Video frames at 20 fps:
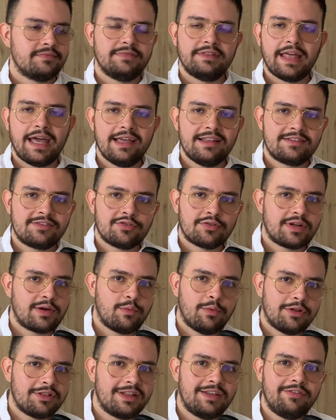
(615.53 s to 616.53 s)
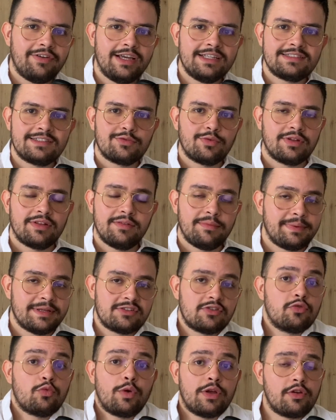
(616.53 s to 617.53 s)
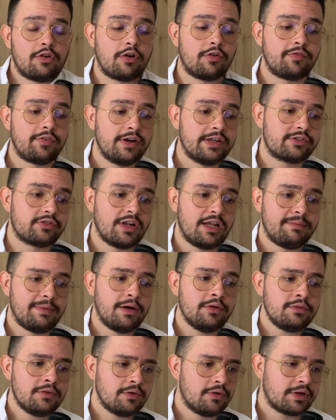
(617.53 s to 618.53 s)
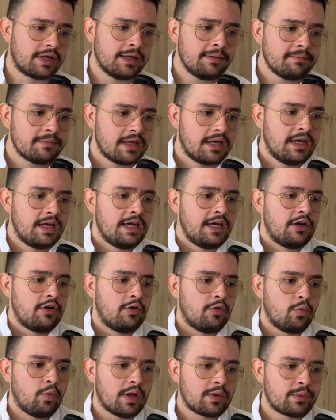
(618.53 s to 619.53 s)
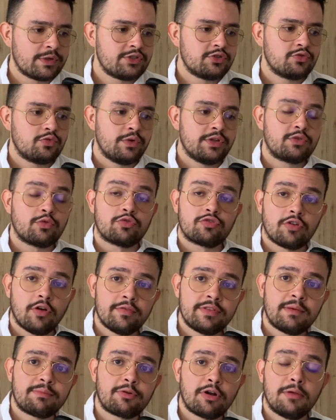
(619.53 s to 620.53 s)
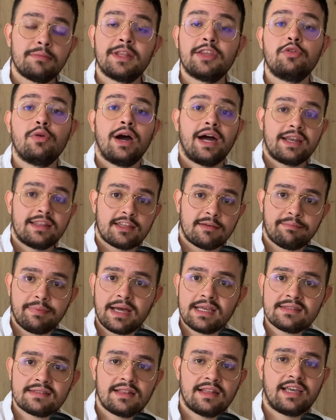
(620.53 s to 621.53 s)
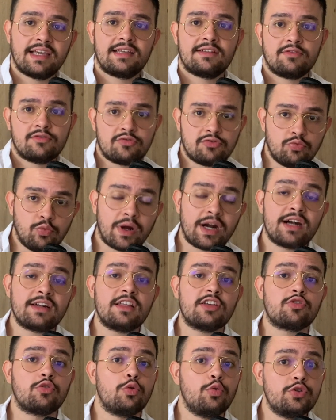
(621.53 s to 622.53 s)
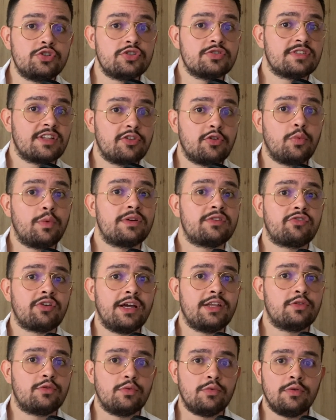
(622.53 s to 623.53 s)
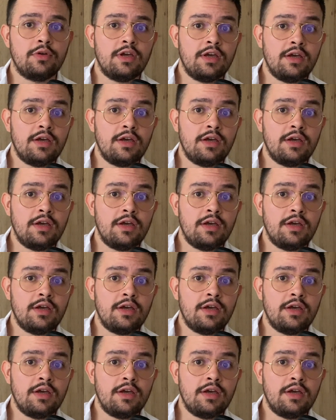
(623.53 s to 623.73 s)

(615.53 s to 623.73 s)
dates on a monthly basis? Well, it depends on what your offer is all about, okay? What were you doing to solve the problem that you had in the past? Like, what are the solutions that you were trying to